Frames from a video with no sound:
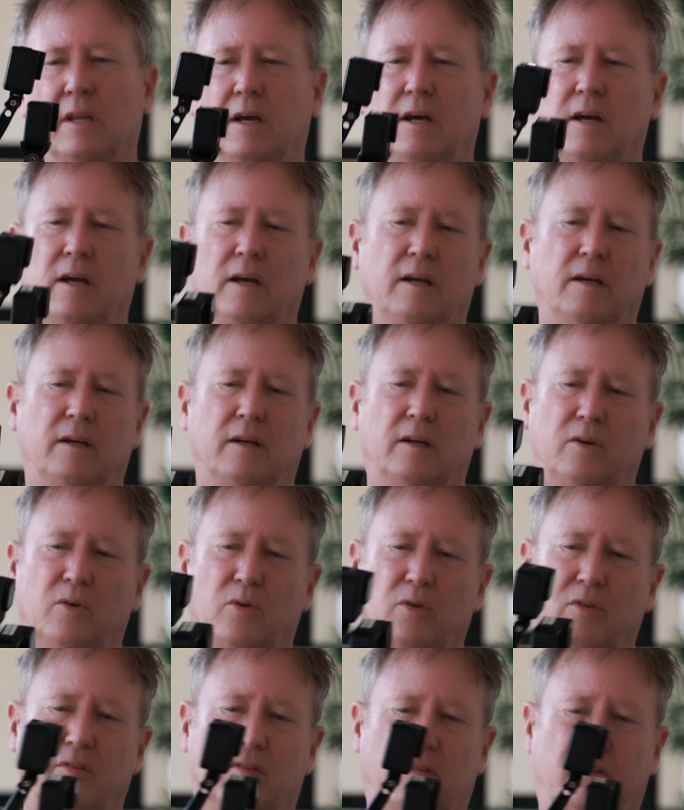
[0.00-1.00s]
Of
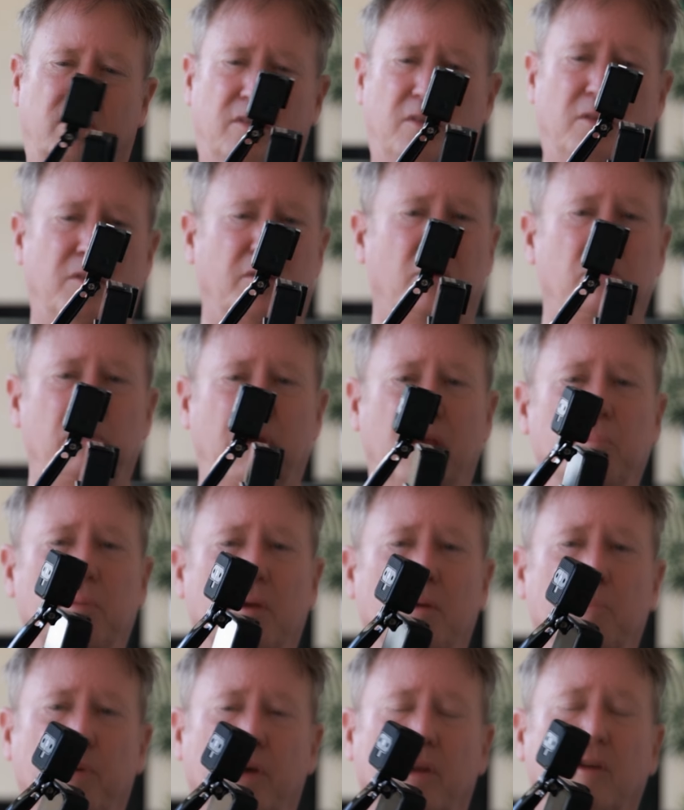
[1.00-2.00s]
course, there may be
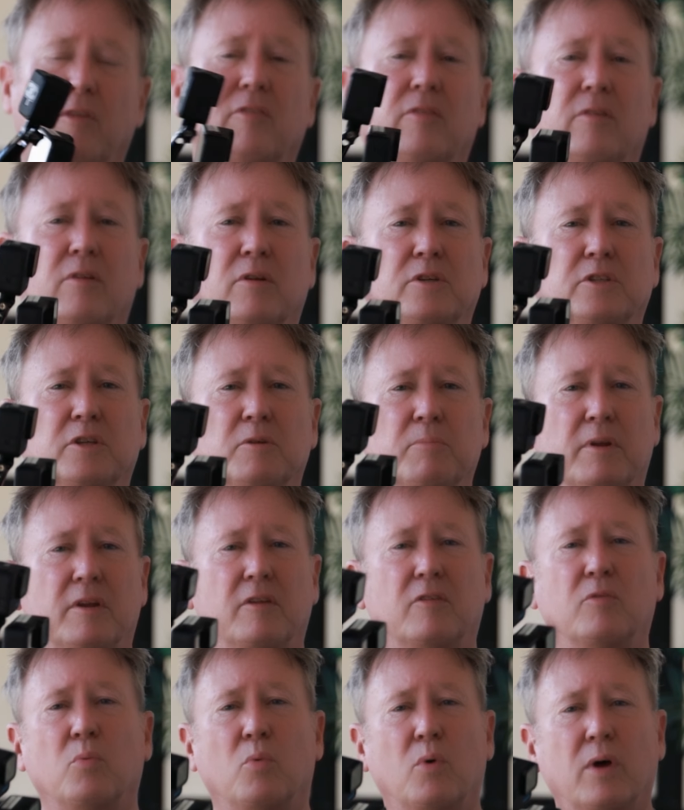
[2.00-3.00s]
a better solution, but
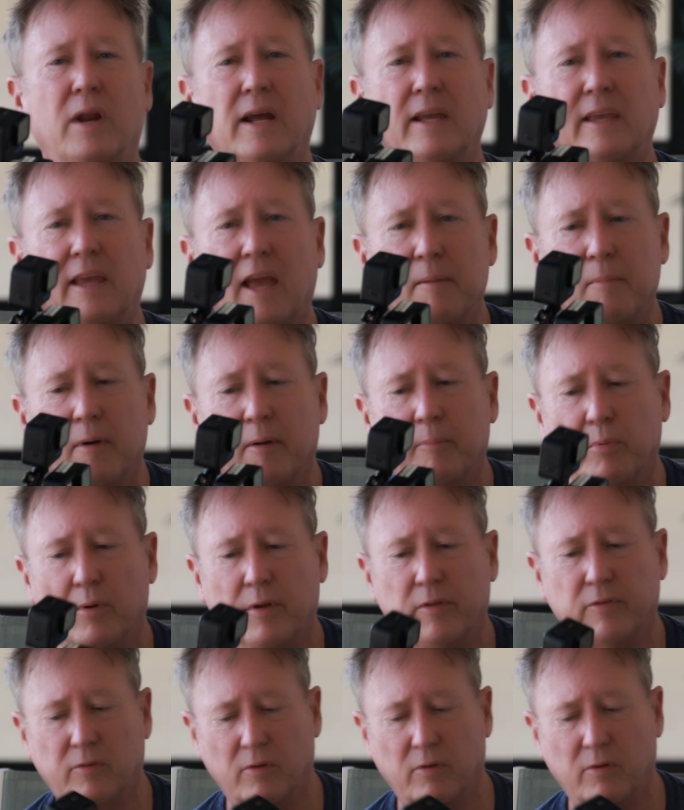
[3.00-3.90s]
it's what I came up with.